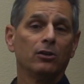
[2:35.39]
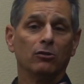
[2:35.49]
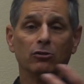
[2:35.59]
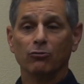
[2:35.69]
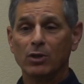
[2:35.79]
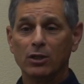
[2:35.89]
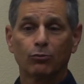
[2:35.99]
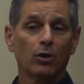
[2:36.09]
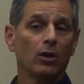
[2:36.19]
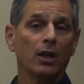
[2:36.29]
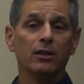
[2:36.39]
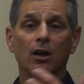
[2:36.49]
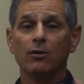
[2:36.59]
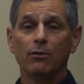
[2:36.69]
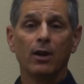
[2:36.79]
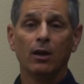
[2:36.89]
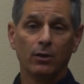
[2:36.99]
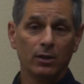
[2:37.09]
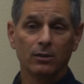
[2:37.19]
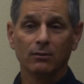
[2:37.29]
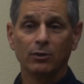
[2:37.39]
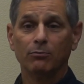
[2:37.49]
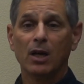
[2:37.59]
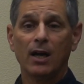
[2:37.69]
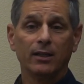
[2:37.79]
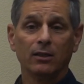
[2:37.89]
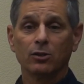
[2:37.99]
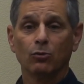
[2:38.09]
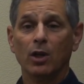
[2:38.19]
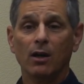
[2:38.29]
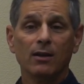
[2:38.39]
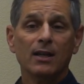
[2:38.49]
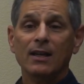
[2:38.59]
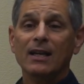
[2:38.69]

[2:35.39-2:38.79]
your urethra, and other areas of your body as well.